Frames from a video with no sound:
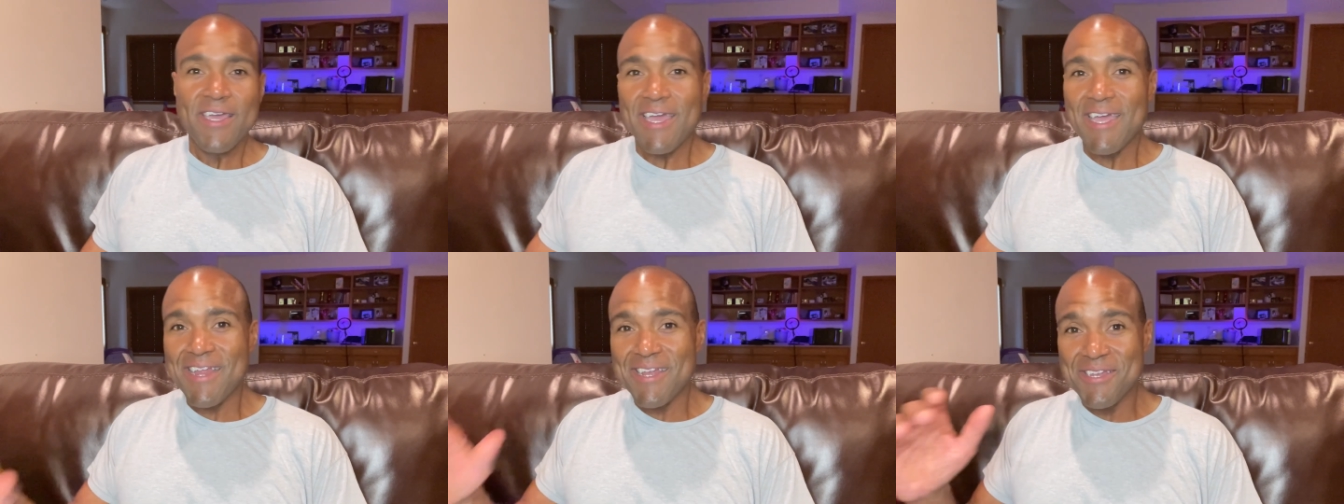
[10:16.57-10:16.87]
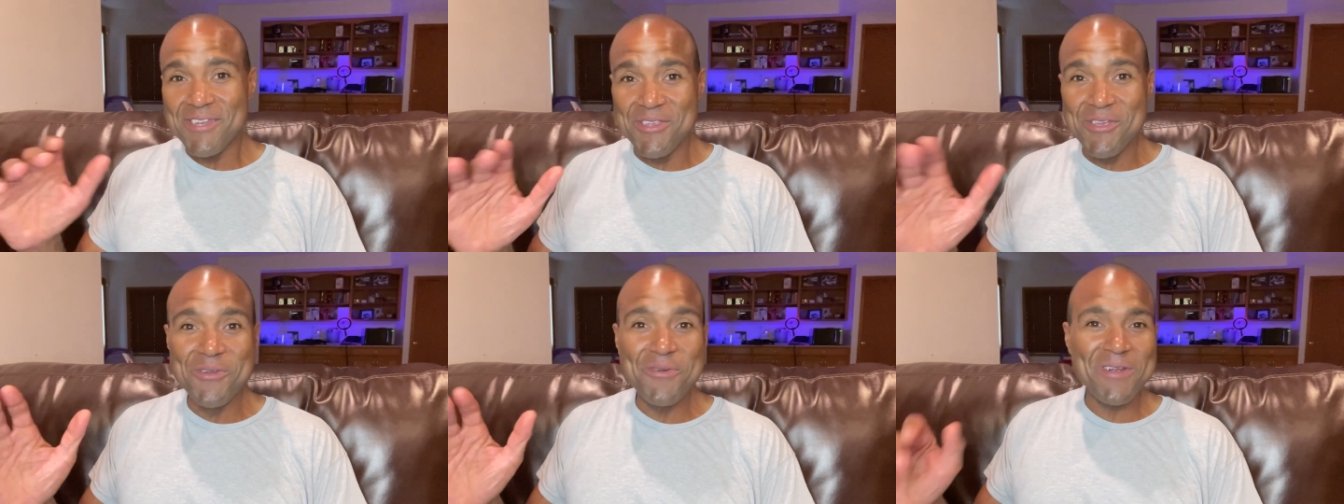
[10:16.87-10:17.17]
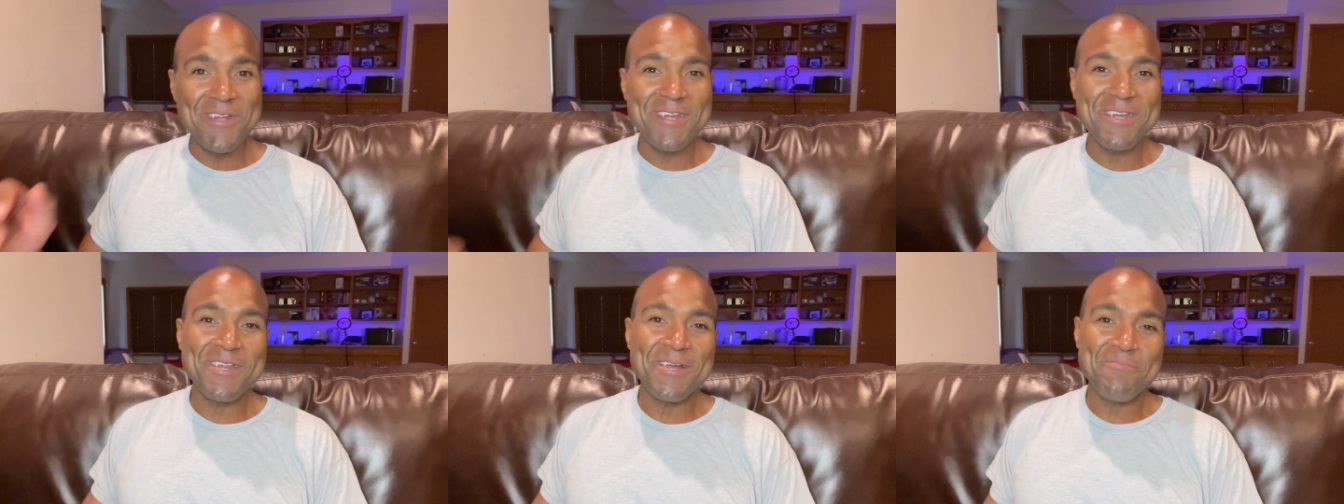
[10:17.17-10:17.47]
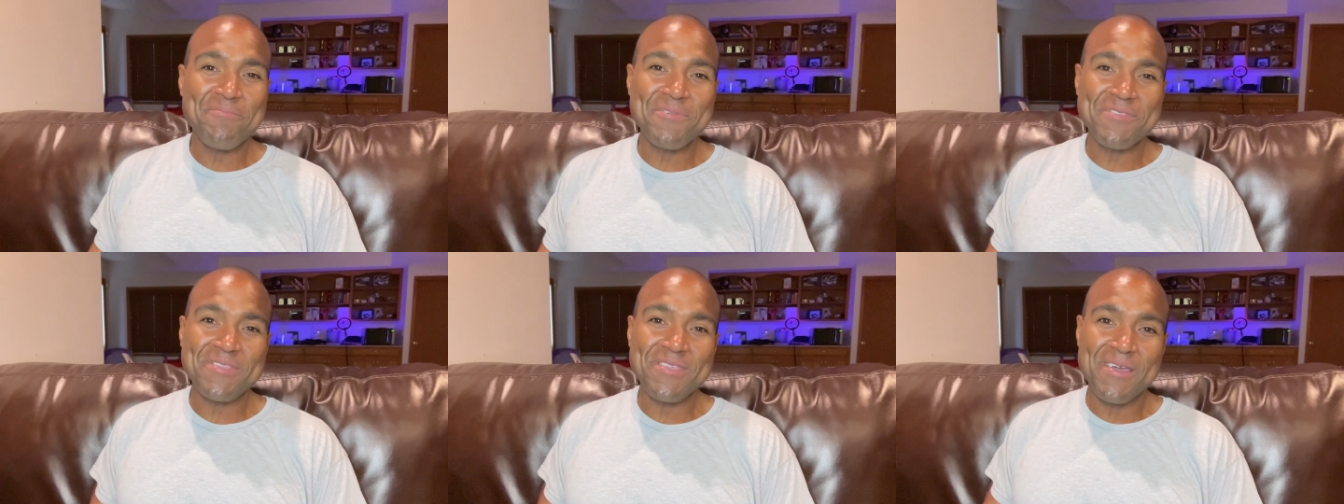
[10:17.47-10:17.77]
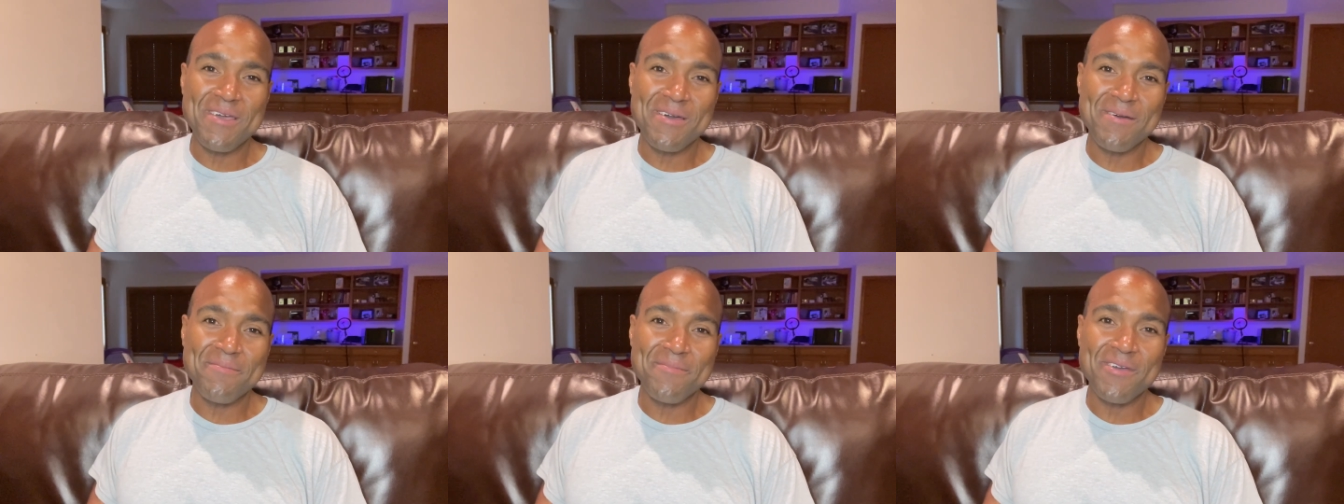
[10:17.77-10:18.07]
and you ended up with
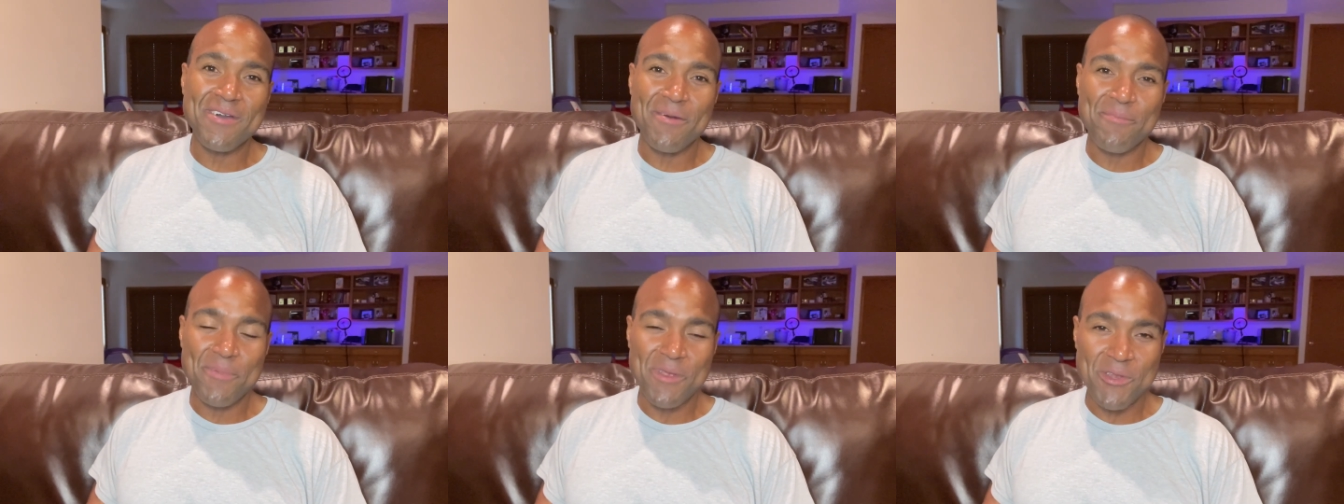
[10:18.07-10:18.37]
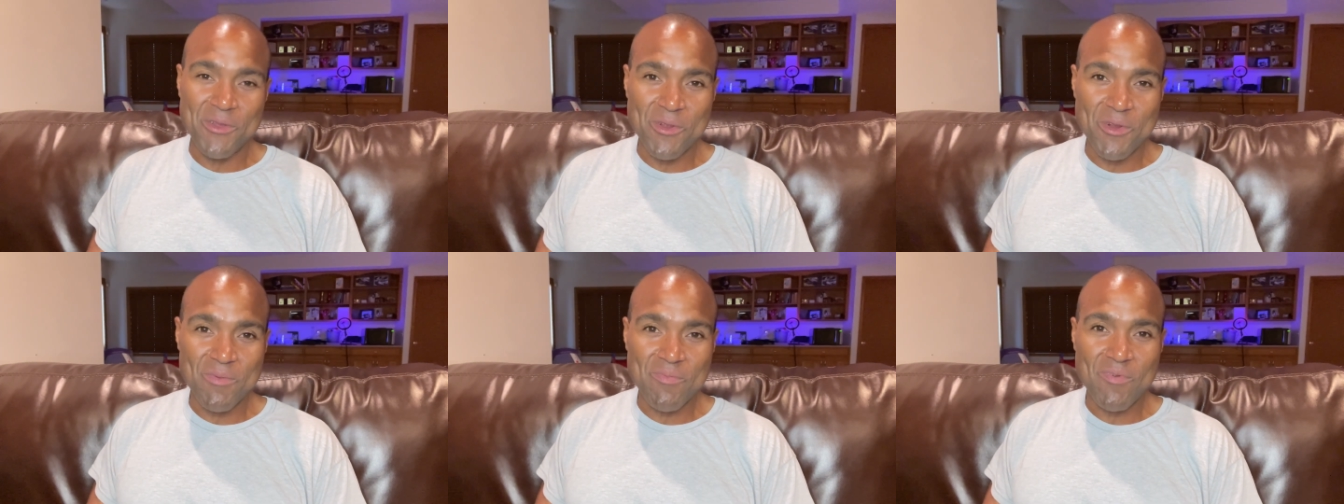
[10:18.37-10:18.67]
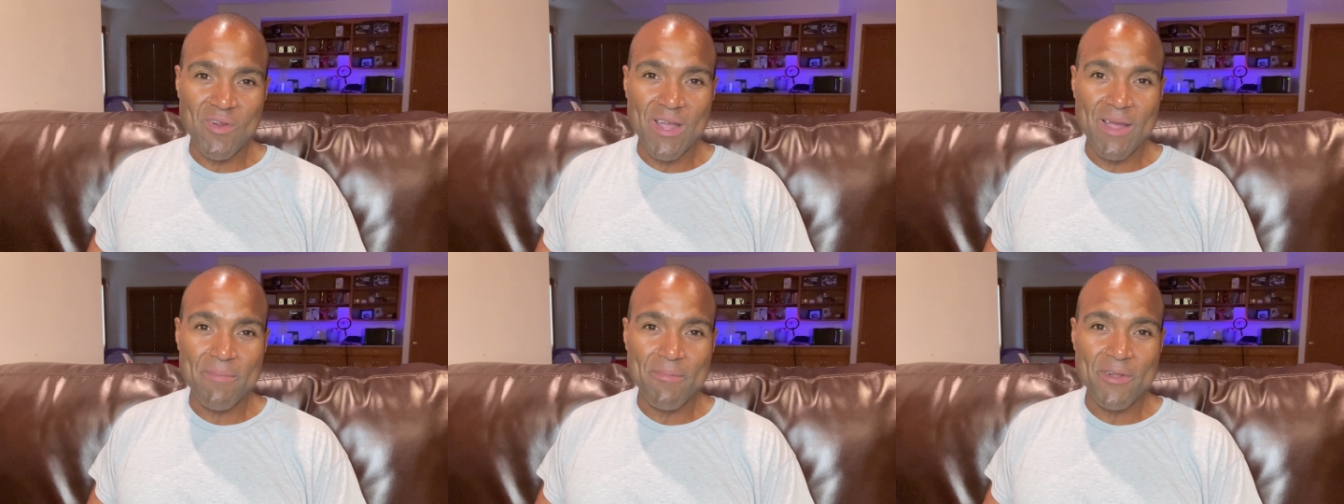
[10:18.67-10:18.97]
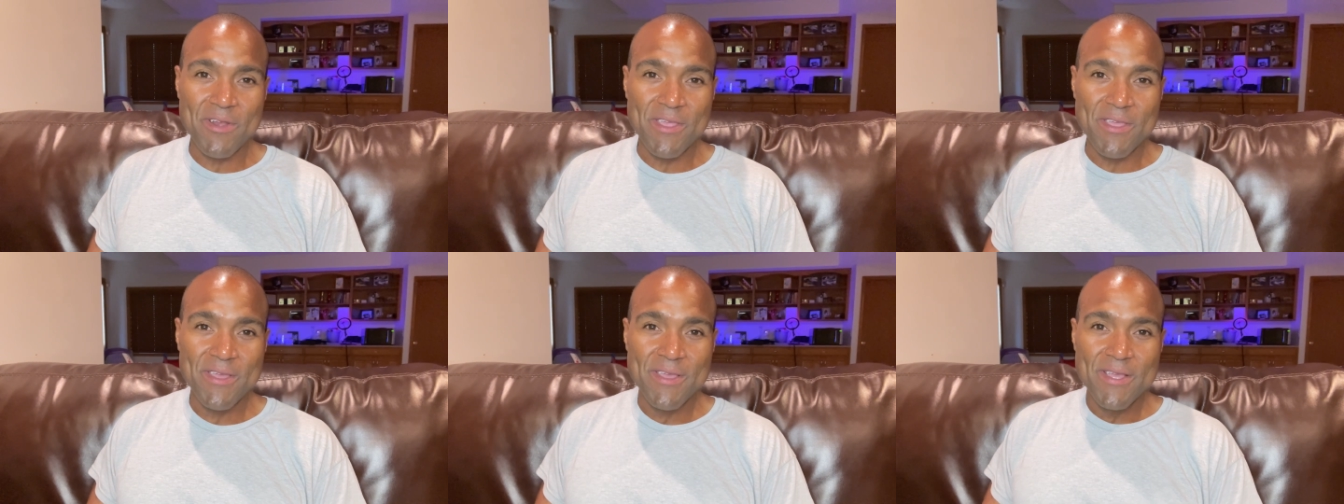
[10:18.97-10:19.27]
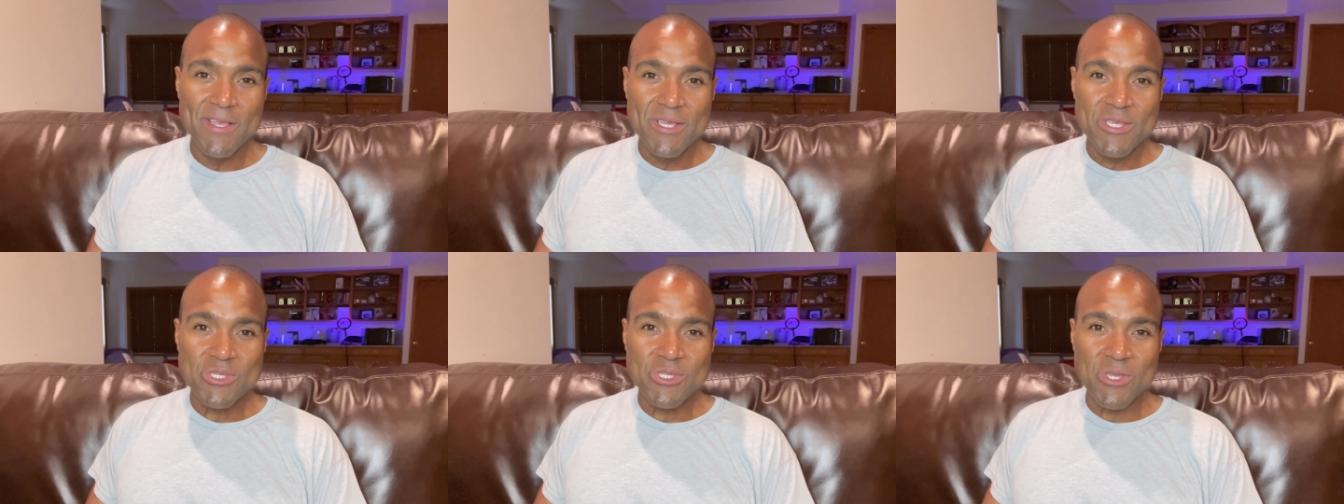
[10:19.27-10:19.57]
them up in your property.
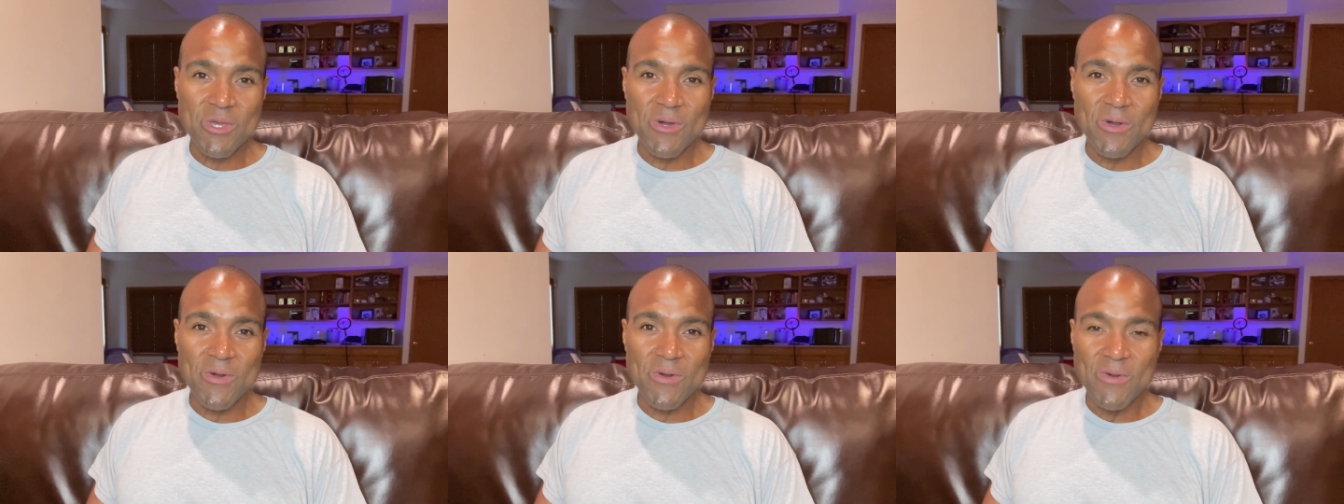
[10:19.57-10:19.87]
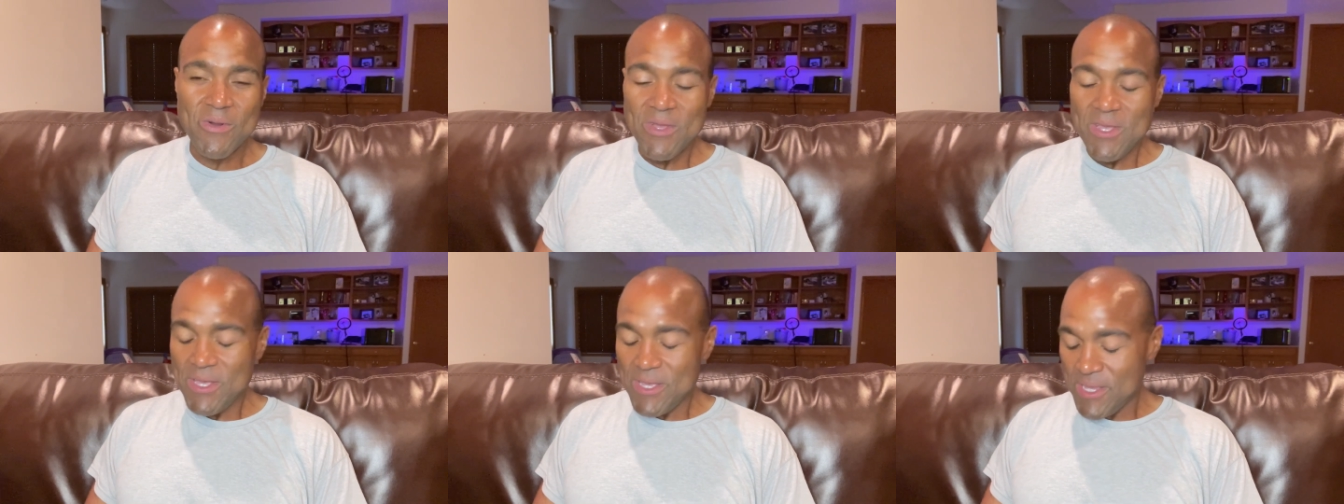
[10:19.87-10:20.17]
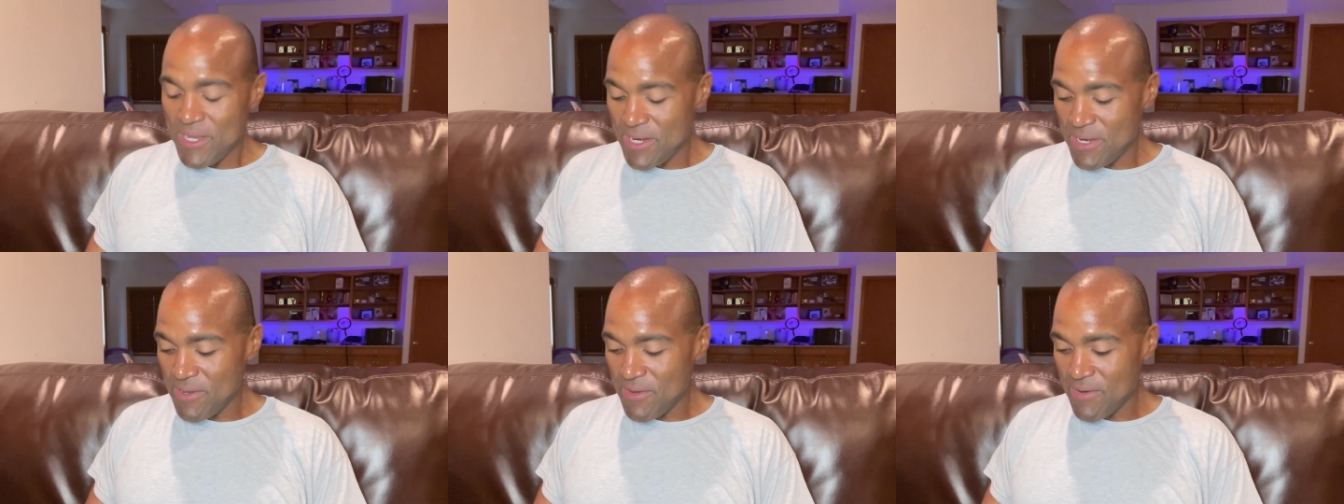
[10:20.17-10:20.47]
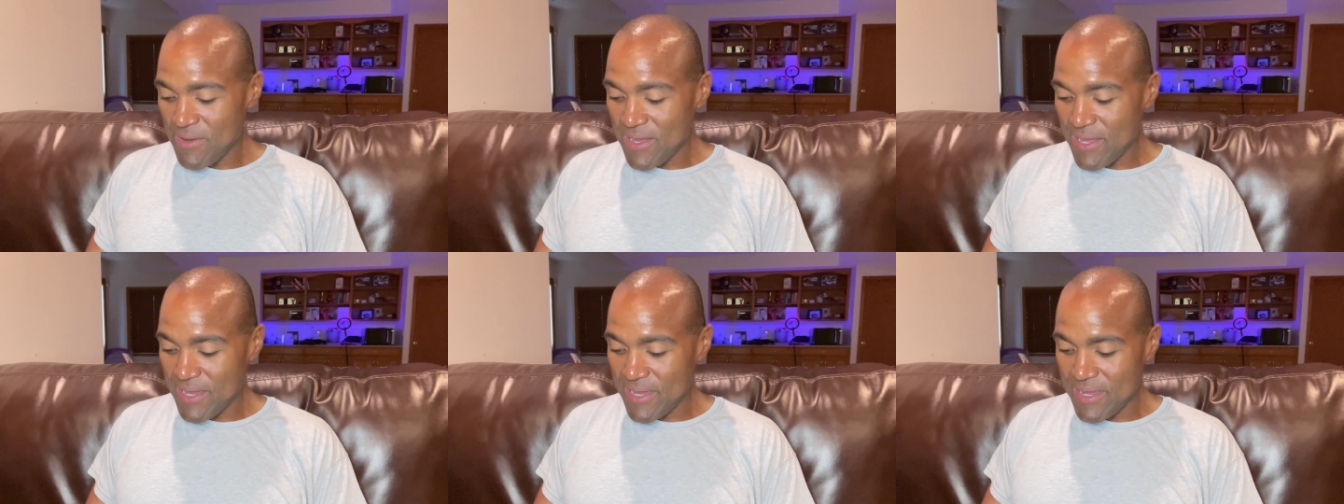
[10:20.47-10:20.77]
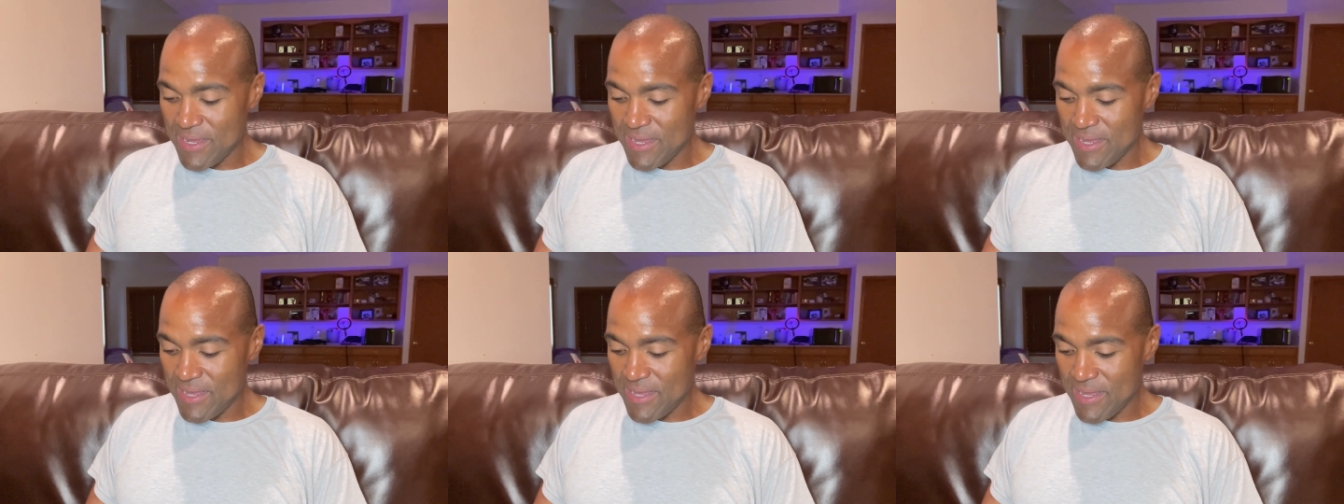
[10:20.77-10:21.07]
So, you know,
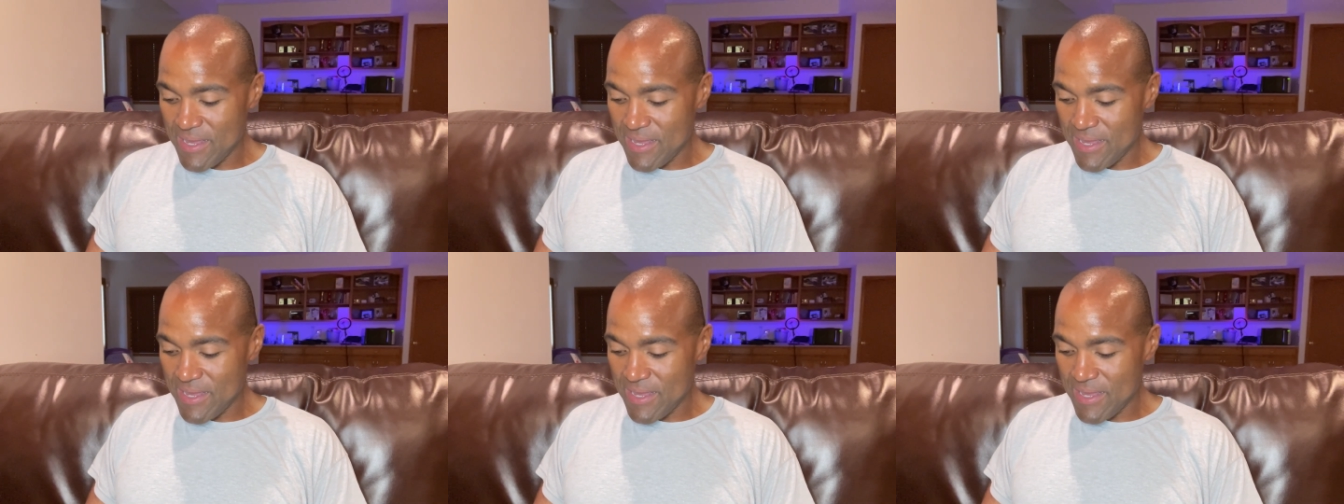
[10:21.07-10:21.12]
I